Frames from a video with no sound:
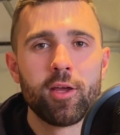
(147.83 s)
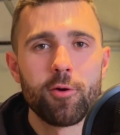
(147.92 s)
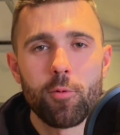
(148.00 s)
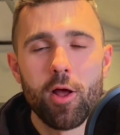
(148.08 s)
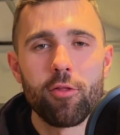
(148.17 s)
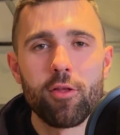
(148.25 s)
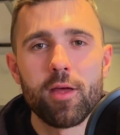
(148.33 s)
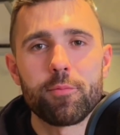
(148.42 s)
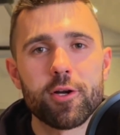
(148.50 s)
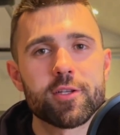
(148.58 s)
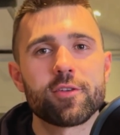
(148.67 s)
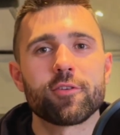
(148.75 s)
We all know that
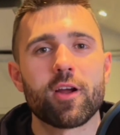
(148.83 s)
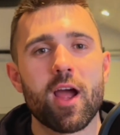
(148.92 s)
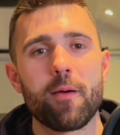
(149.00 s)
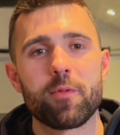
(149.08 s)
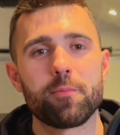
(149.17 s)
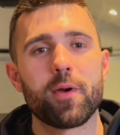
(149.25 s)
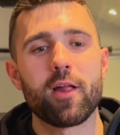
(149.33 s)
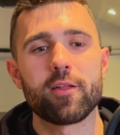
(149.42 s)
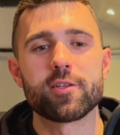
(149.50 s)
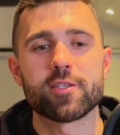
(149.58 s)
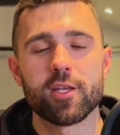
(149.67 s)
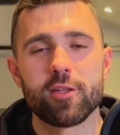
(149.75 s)
person will grab their
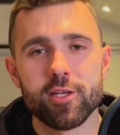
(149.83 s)
belly and say,